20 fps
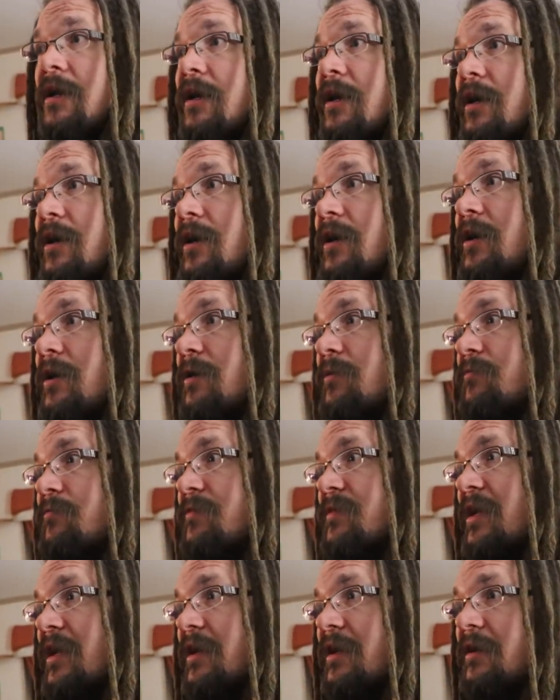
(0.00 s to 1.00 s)
Um,
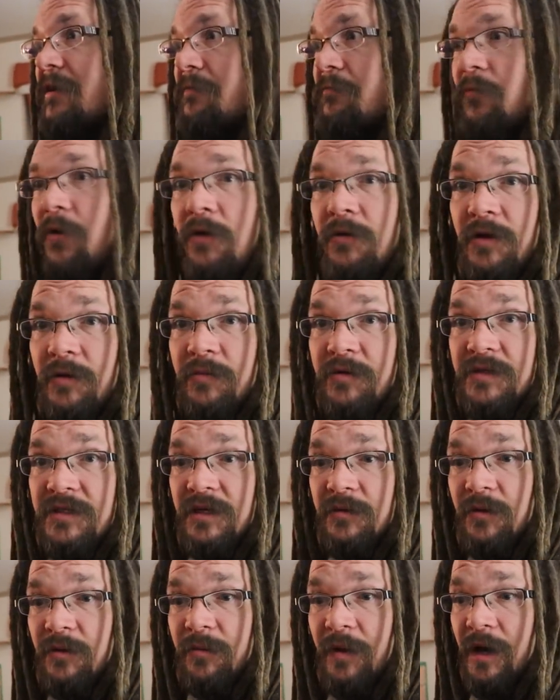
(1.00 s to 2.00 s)
they wound up with
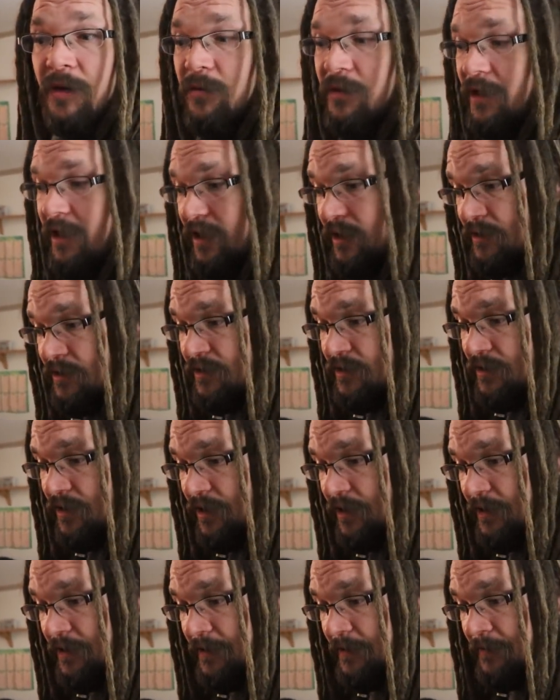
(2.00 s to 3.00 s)
some of Bobblehead's
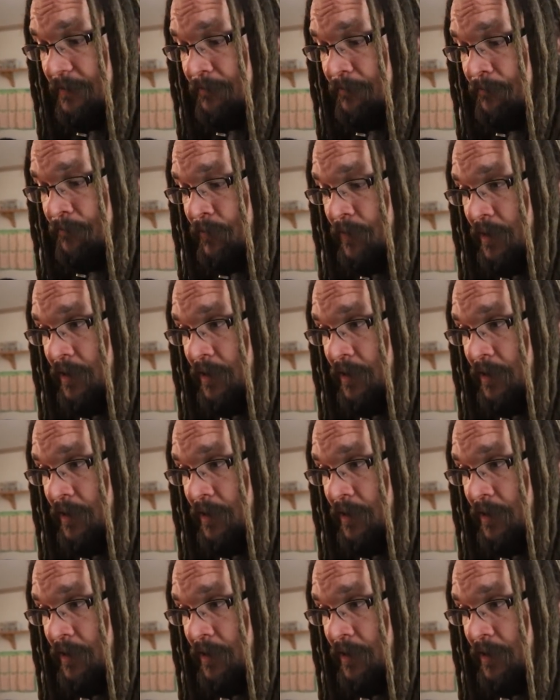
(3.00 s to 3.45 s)
um,